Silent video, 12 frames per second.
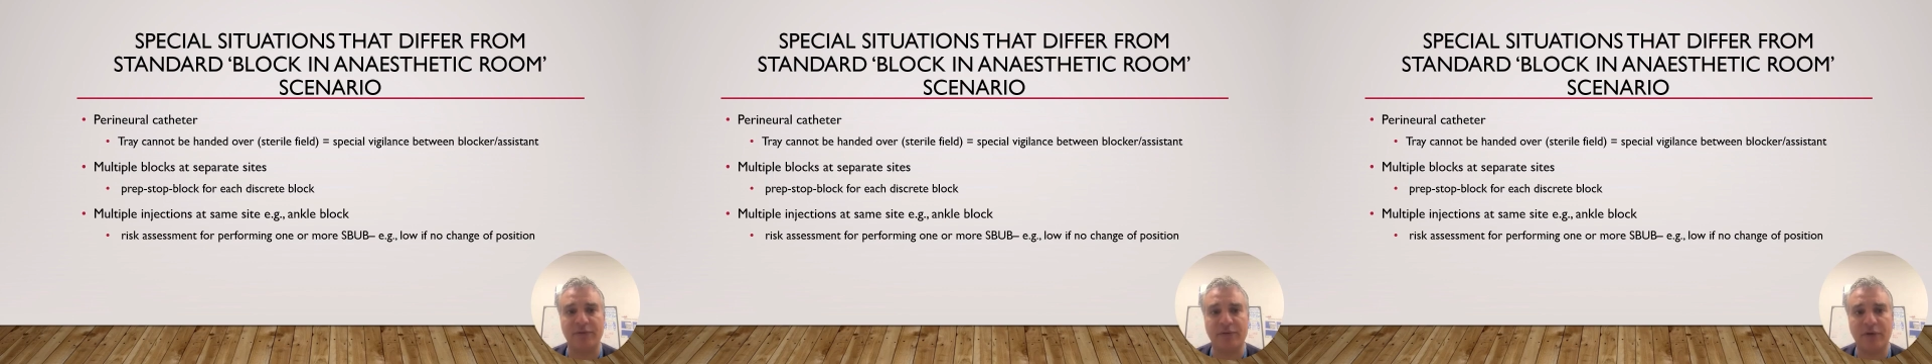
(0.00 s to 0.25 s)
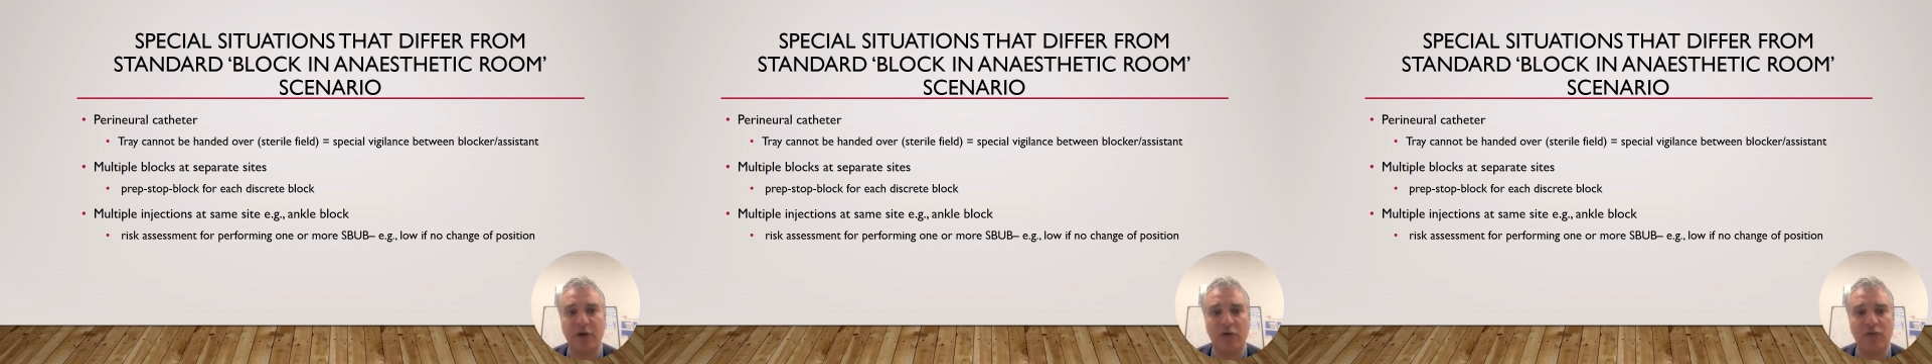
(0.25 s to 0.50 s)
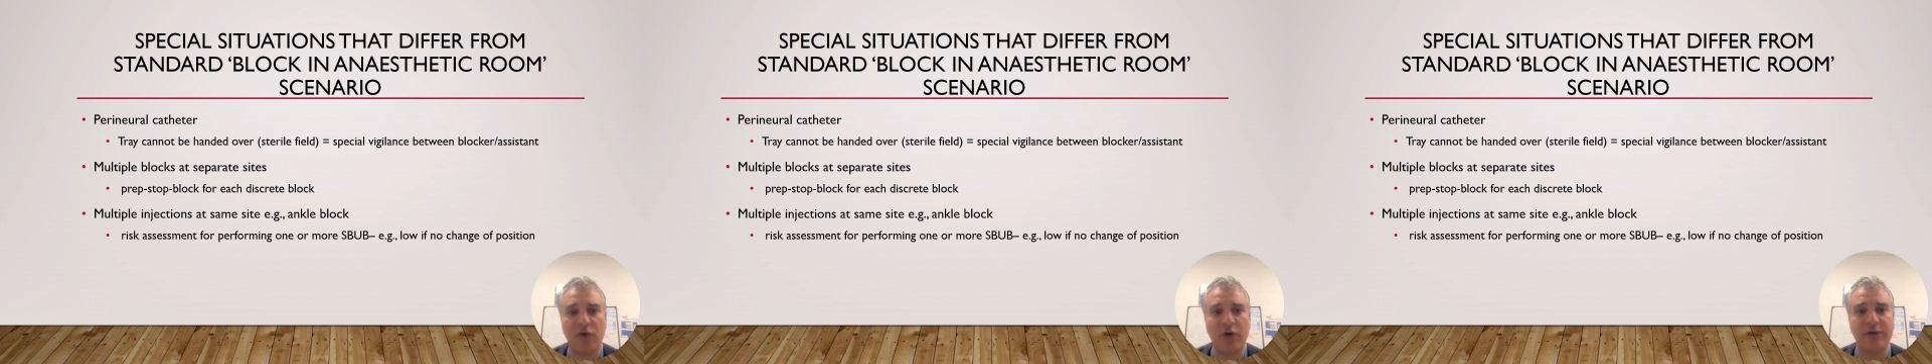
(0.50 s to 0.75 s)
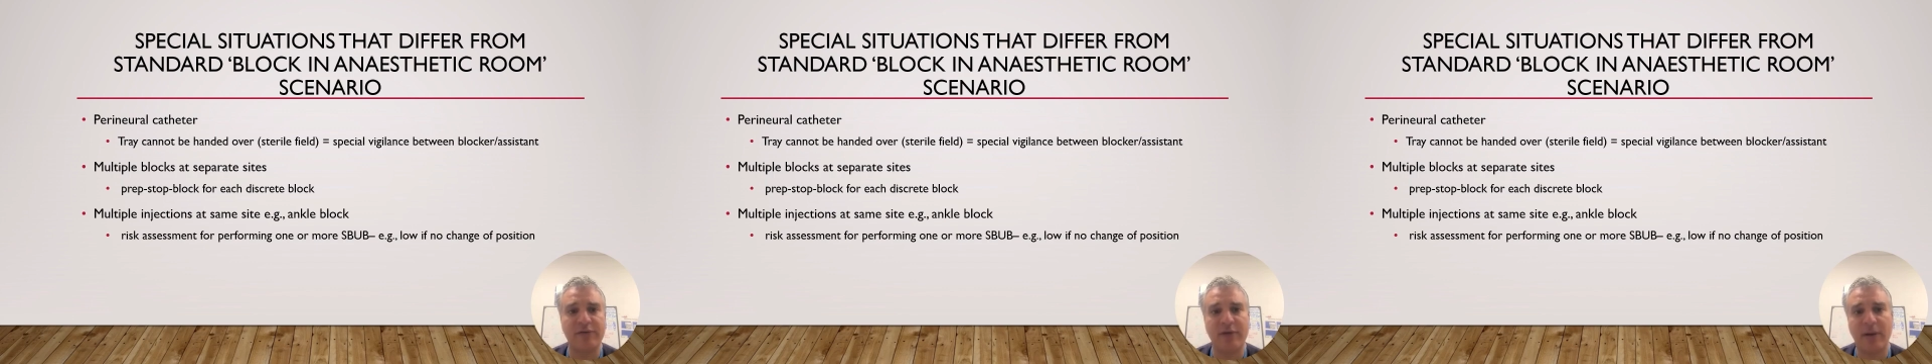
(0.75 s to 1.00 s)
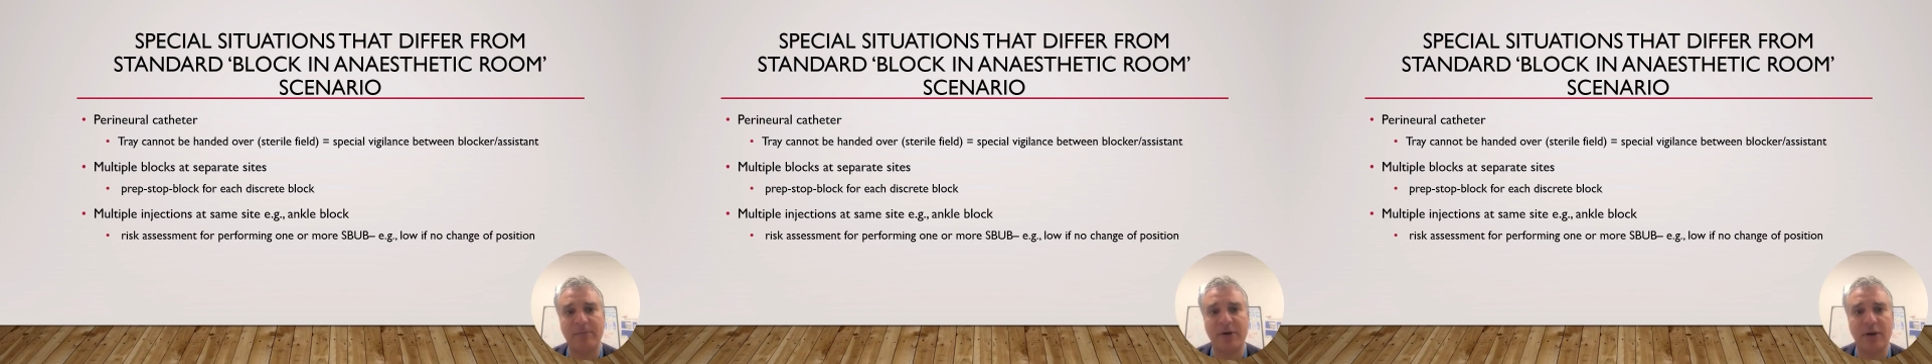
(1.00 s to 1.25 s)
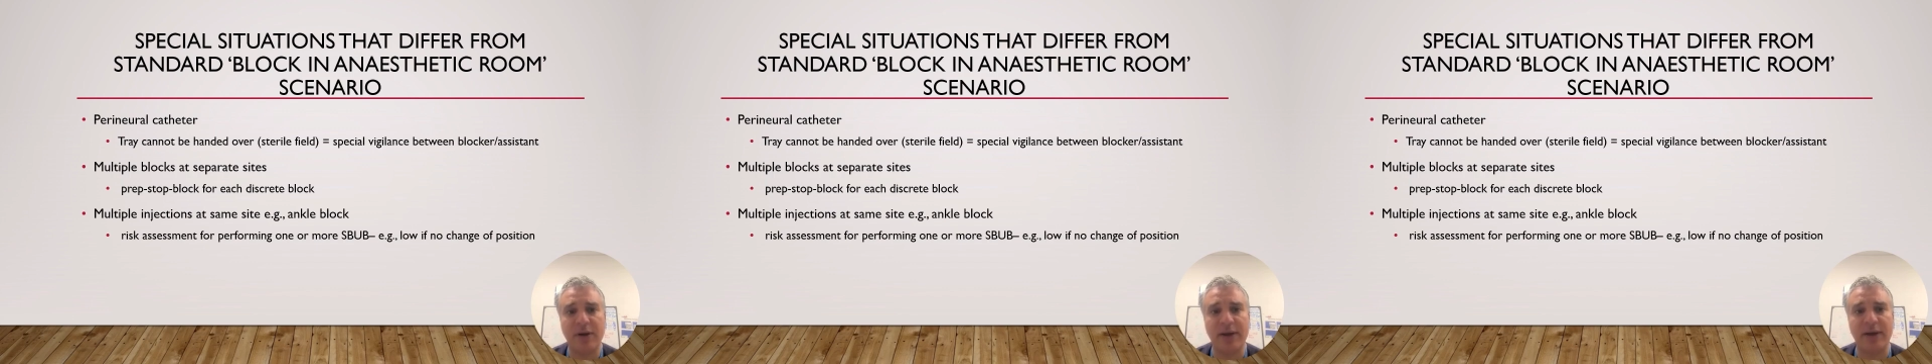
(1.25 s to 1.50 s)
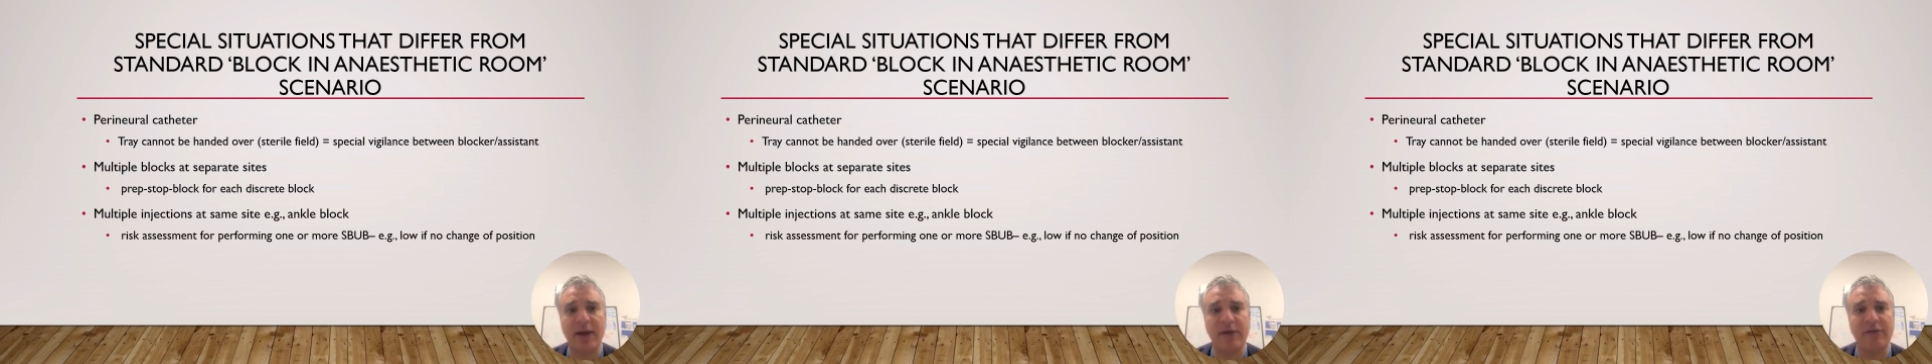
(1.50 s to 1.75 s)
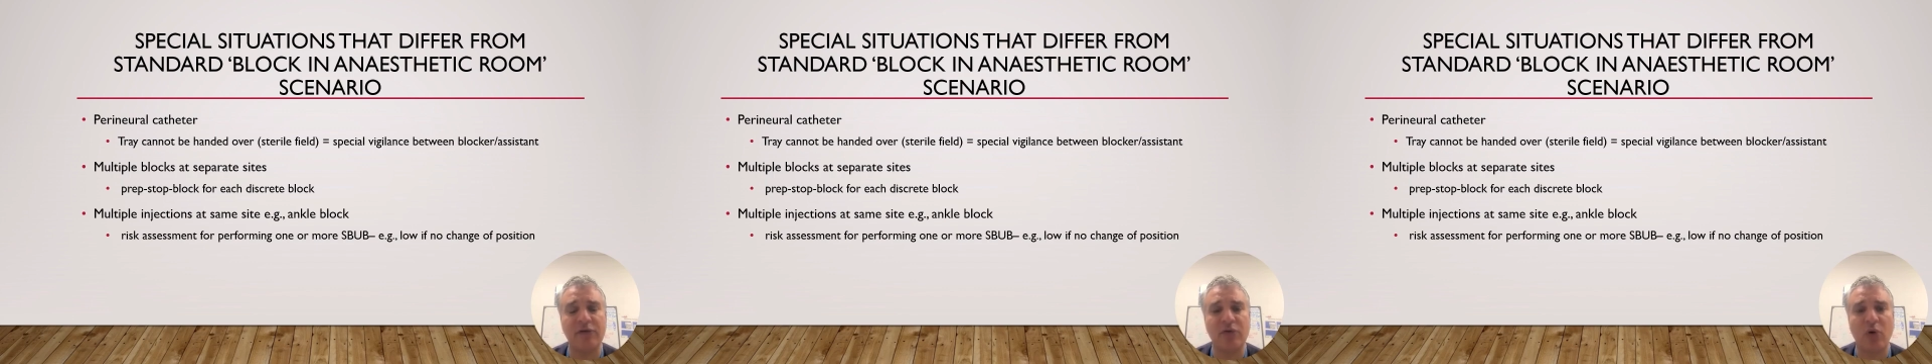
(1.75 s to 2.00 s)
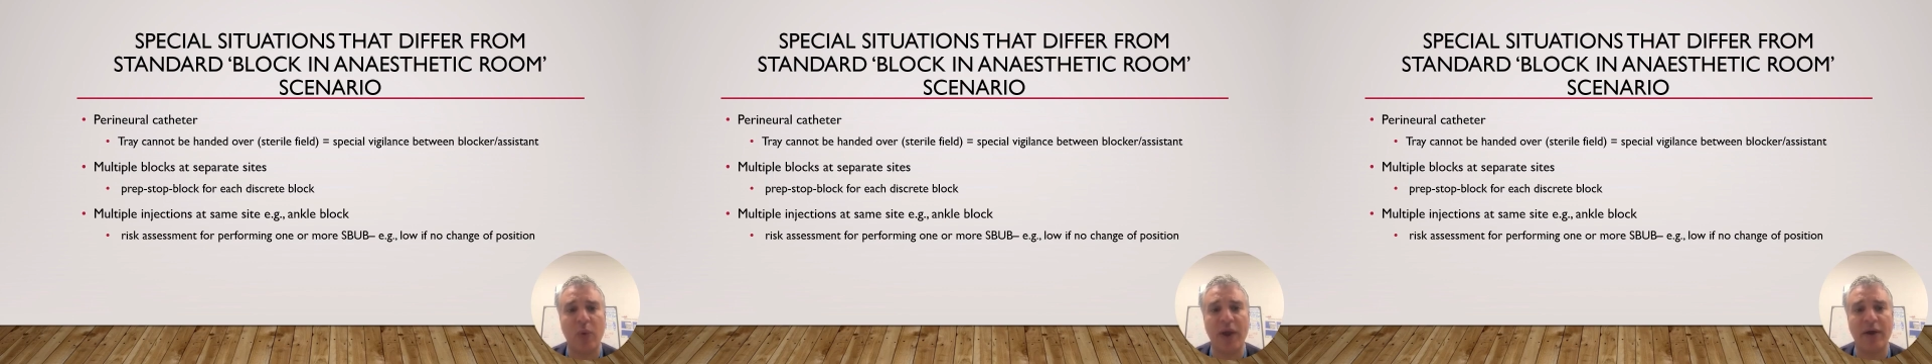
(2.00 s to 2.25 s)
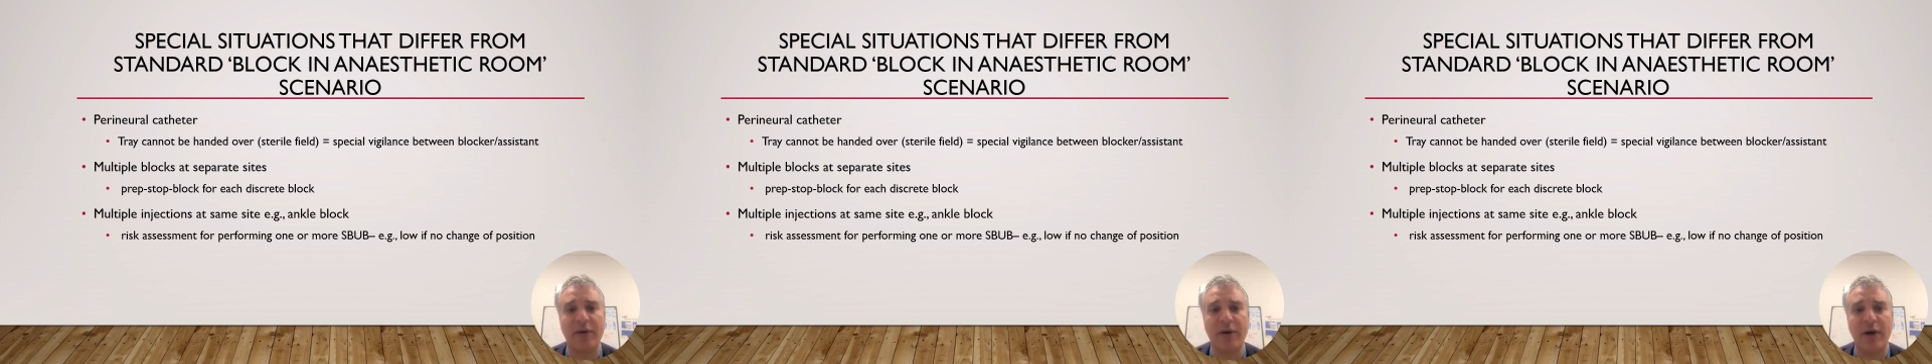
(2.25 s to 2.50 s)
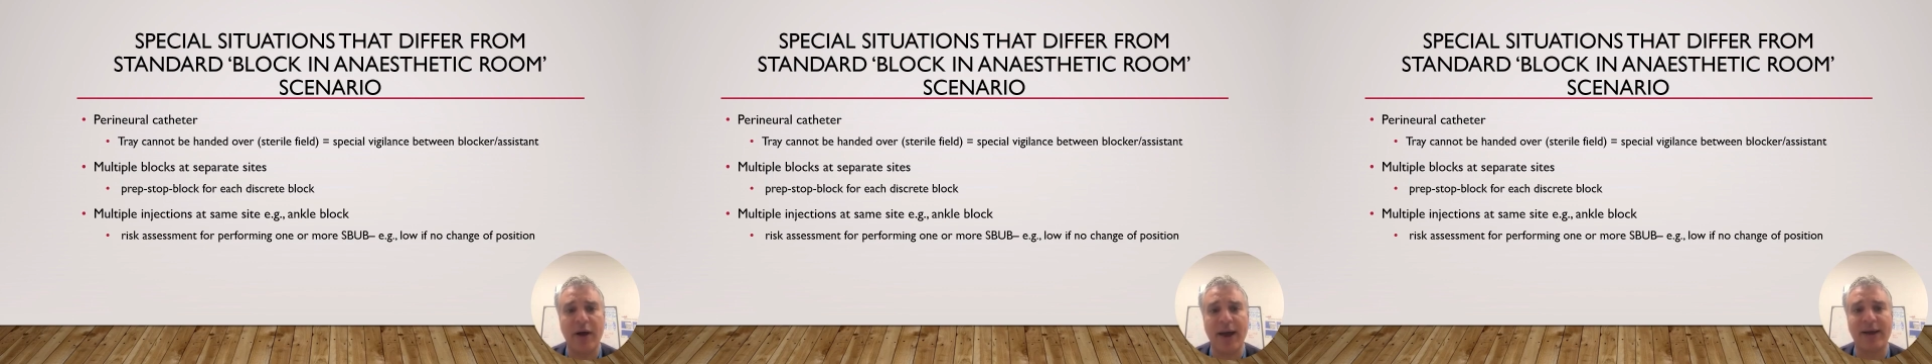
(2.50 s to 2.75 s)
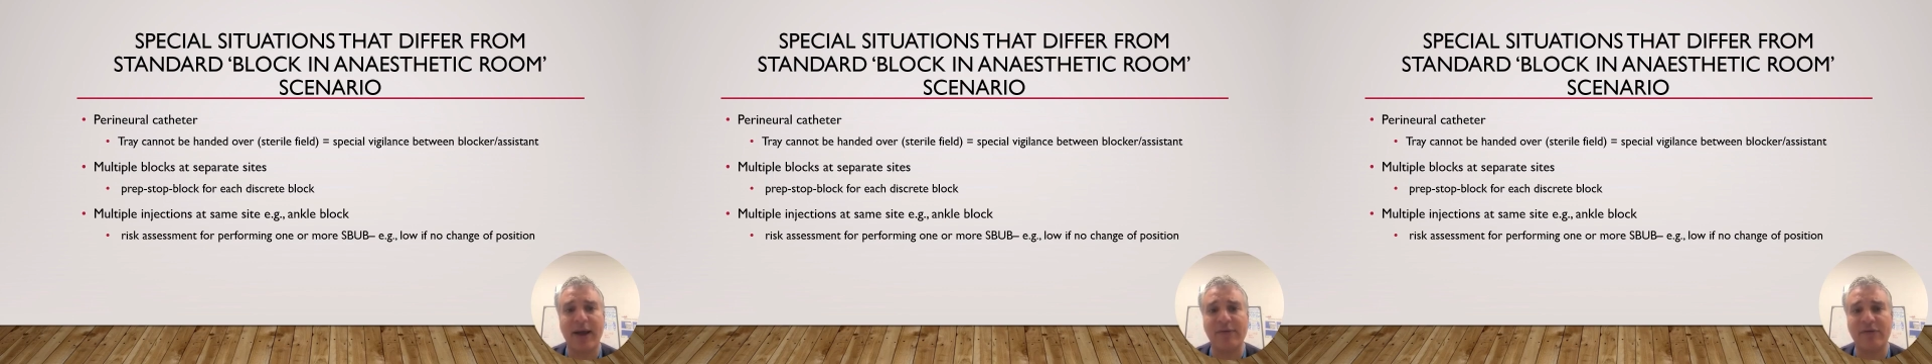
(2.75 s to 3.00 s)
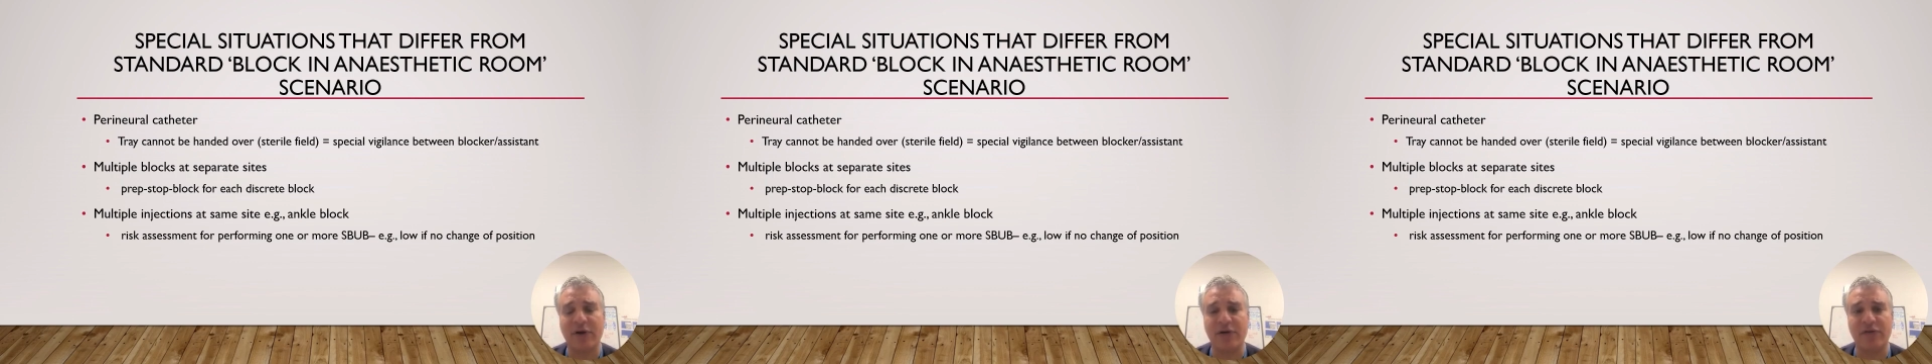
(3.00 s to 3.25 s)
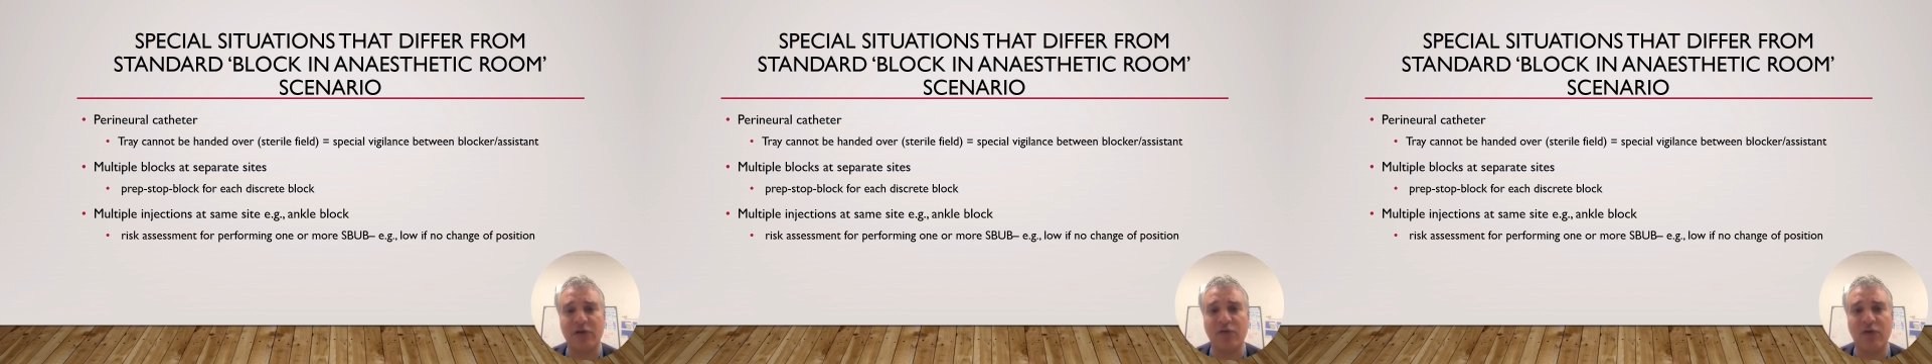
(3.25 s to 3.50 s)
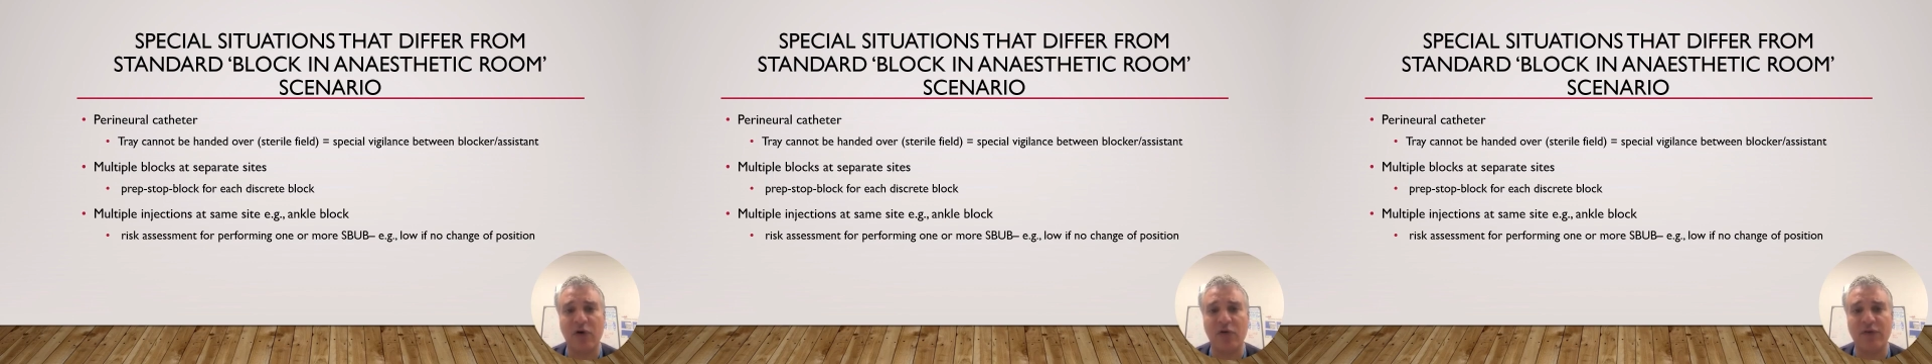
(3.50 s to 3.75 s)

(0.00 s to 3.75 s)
For example, in cases where a caster is involved,